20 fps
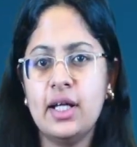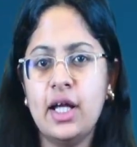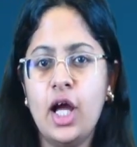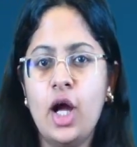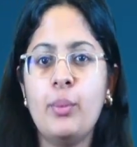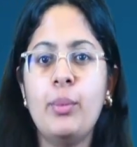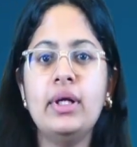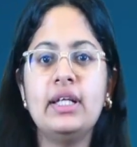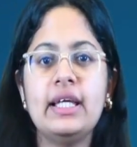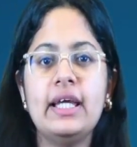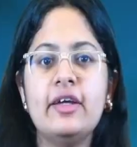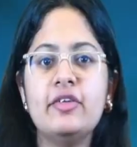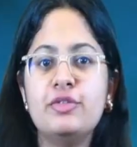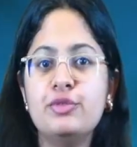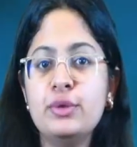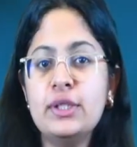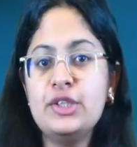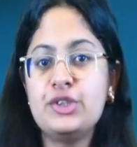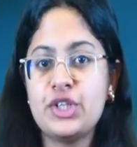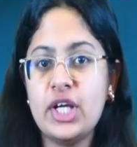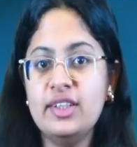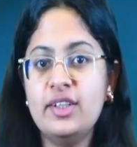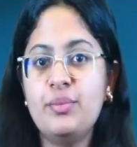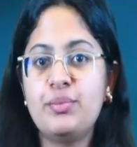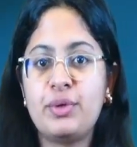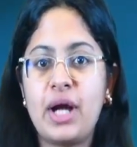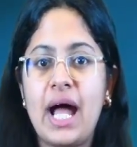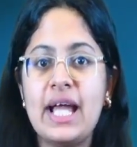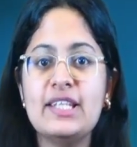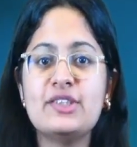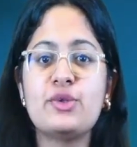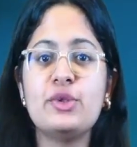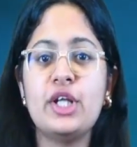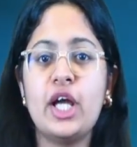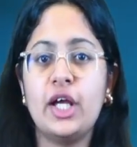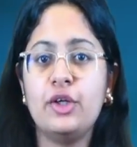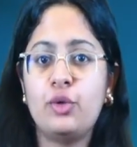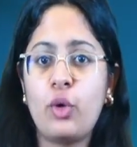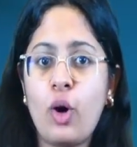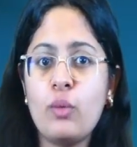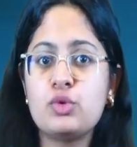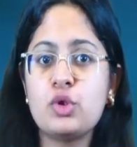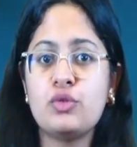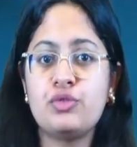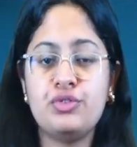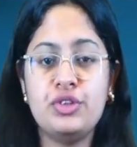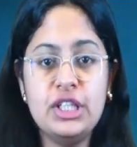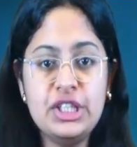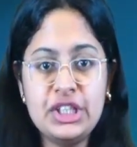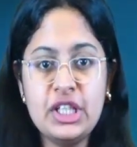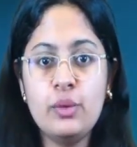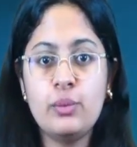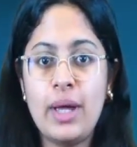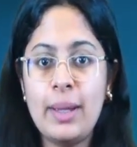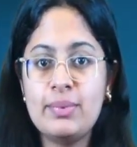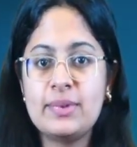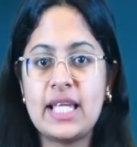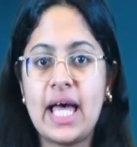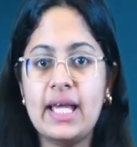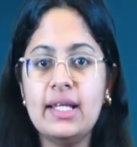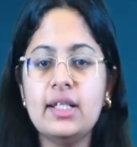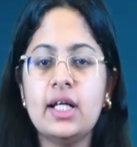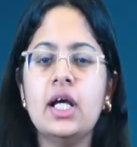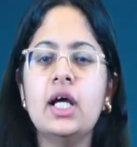But if we check the price on Adobe's official website,